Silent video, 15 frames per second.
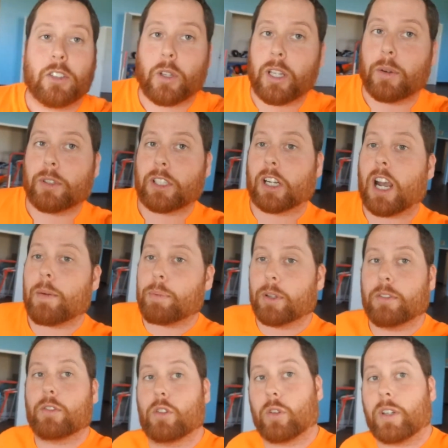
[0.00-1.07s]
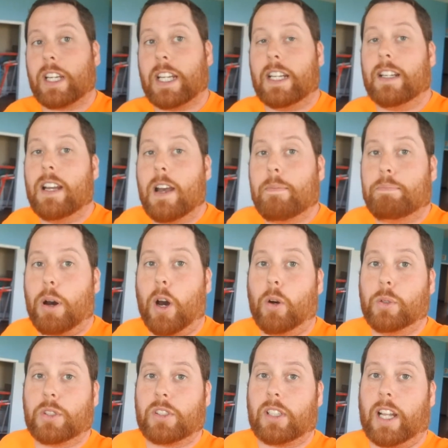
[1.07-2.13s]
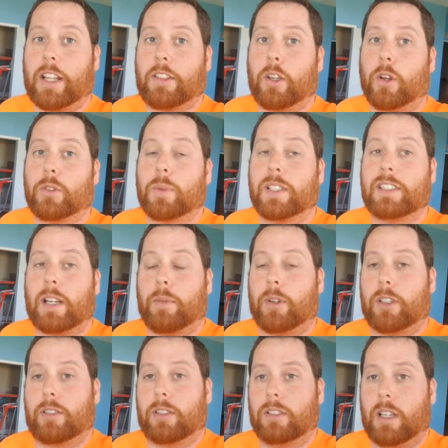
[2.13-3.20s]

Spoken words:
So there was a couple of green posts like those ones that were